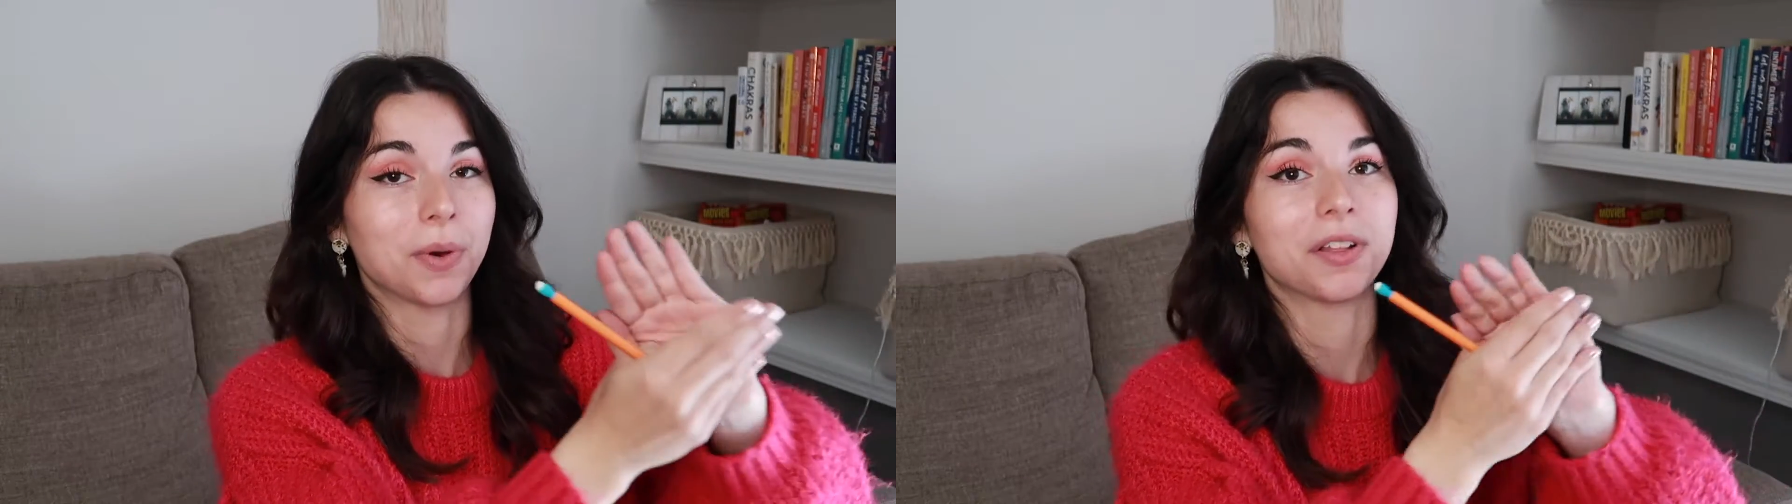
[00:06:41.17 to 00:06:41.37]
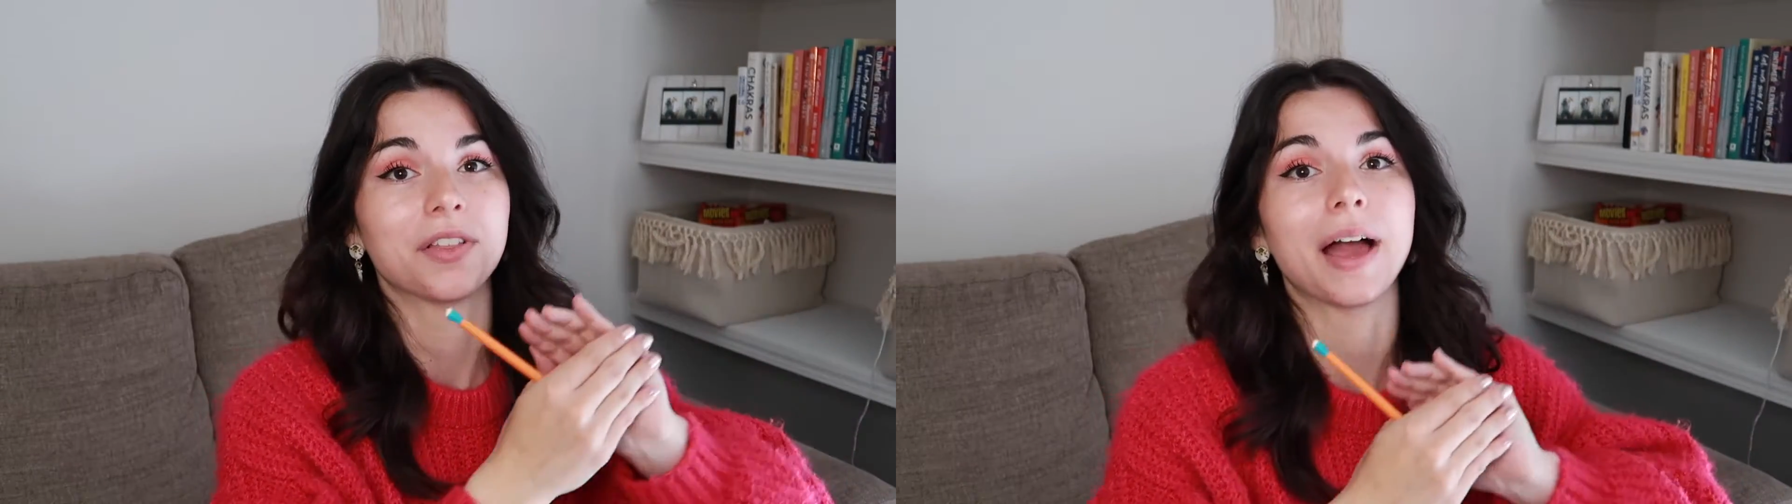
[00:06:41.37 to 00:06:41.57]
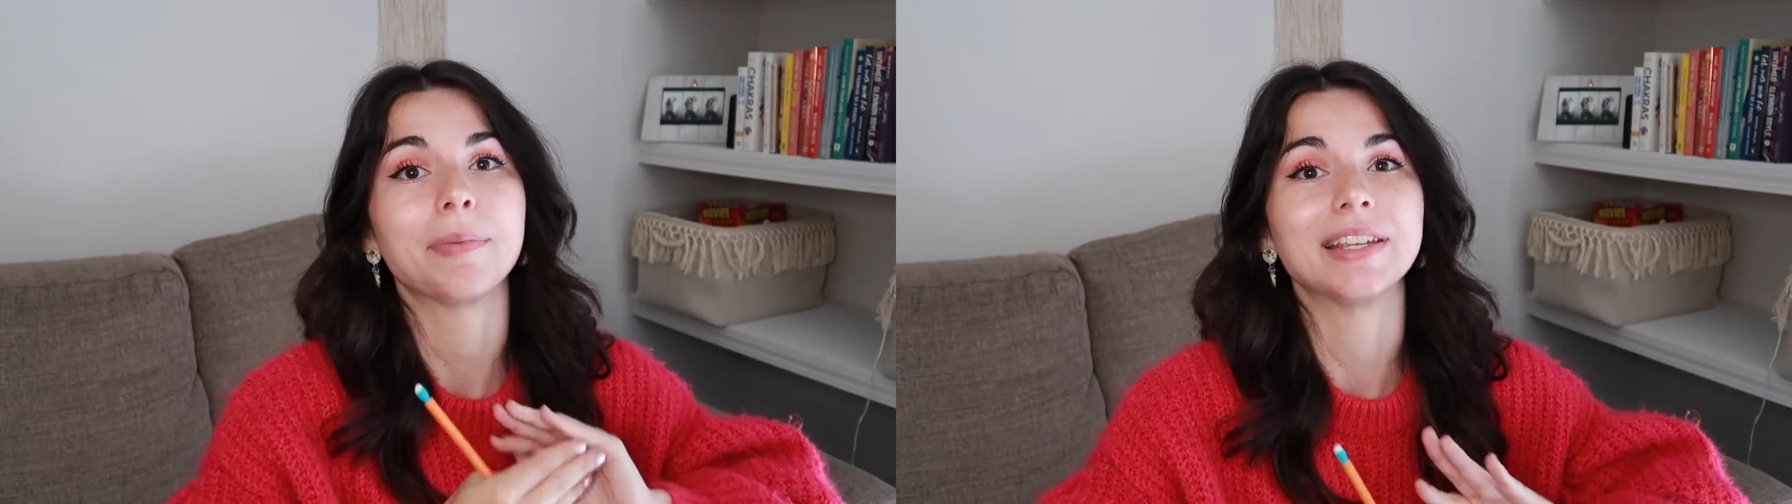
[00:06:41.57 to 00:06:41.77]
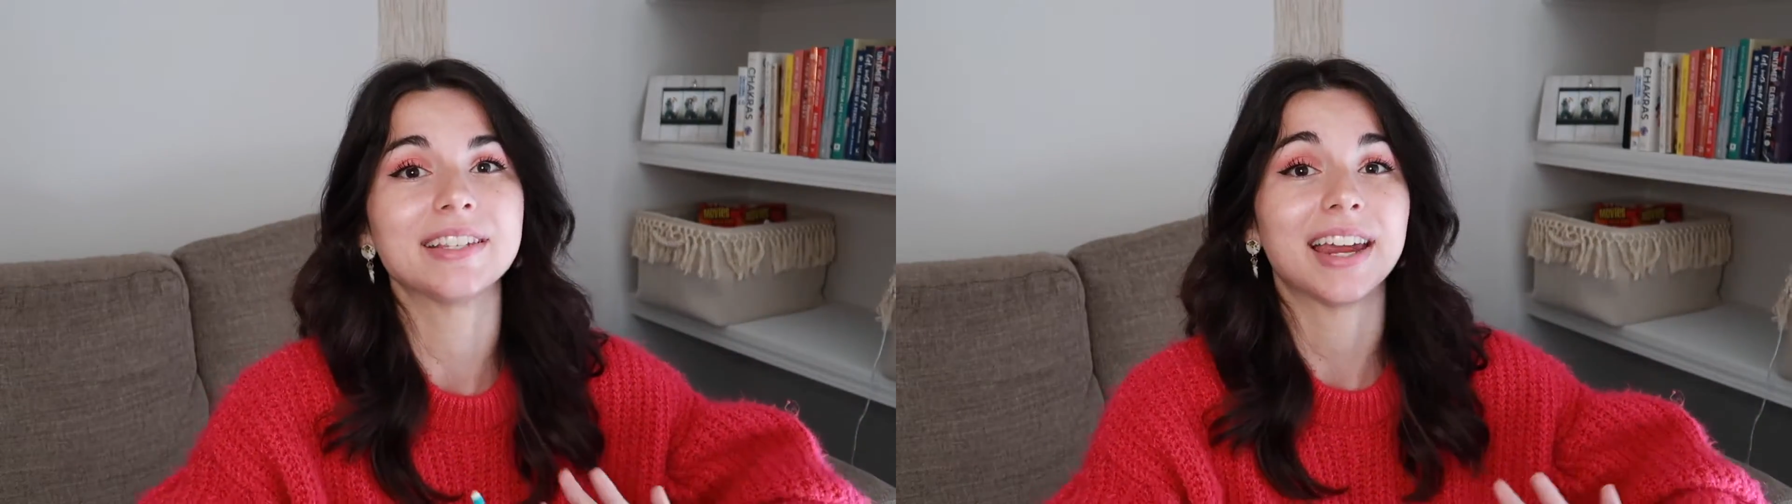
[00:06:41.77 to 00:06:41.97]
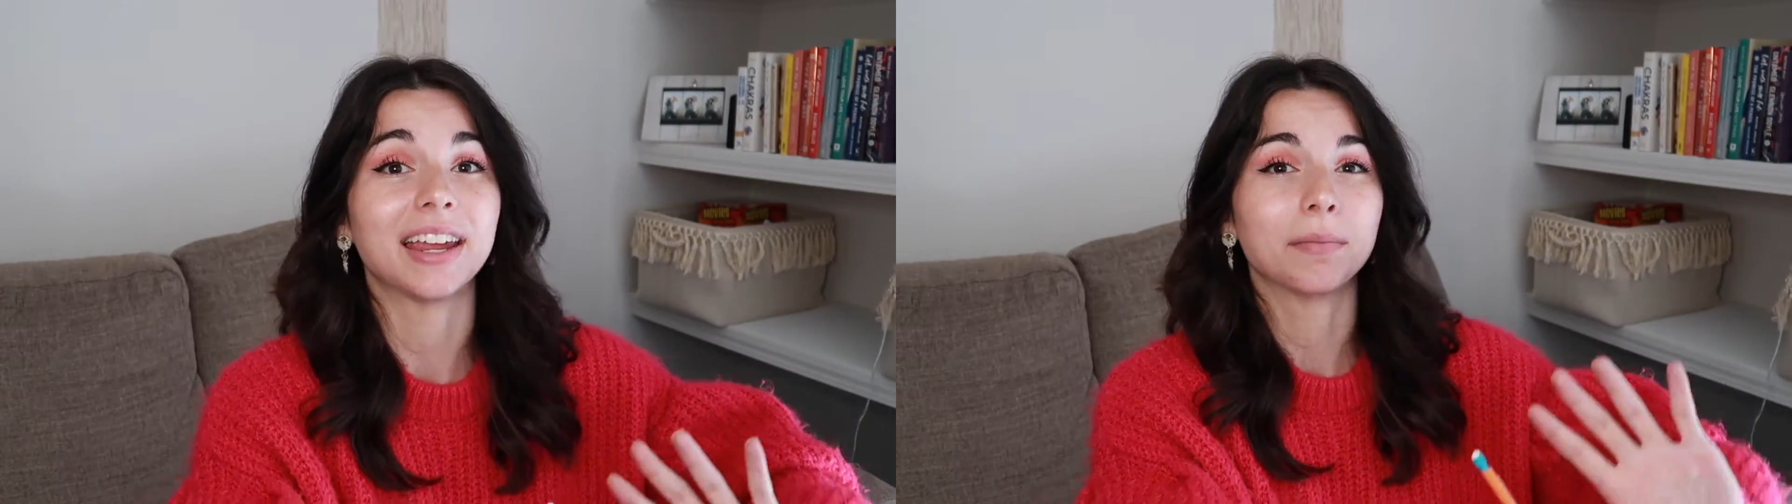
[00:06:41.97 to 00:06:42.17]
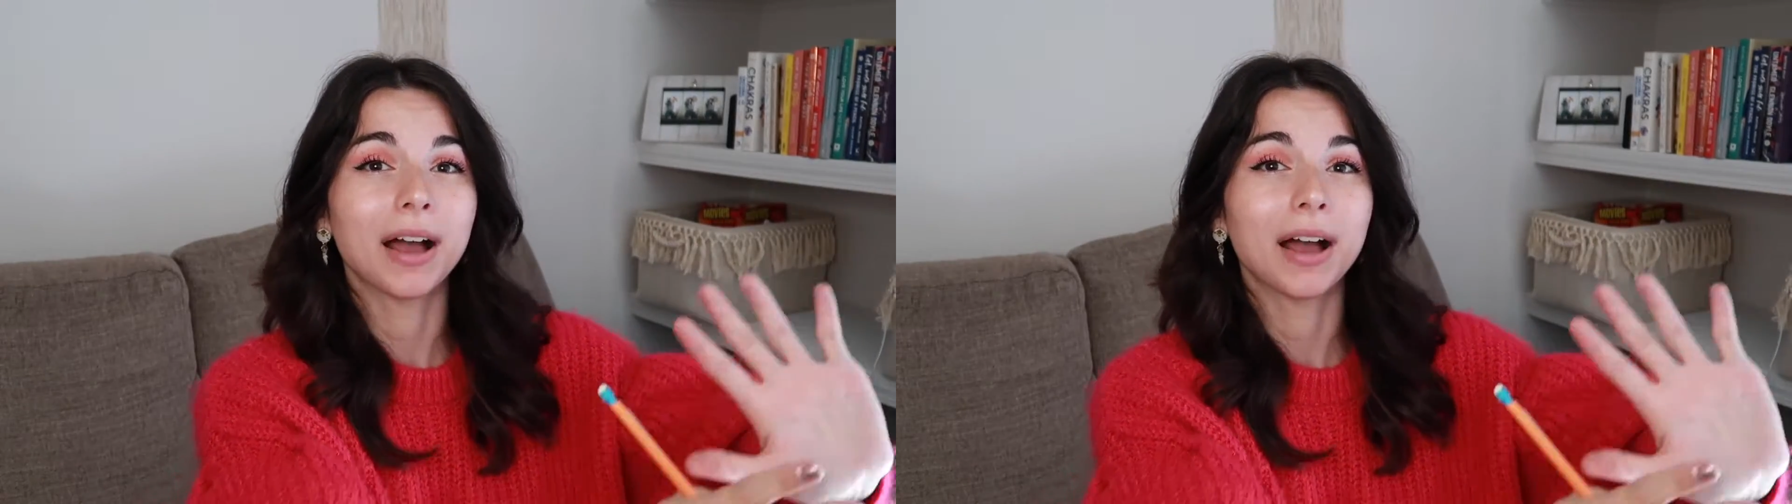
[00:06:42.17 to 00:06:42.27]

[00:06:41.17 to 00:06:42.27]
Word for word: whether that be staying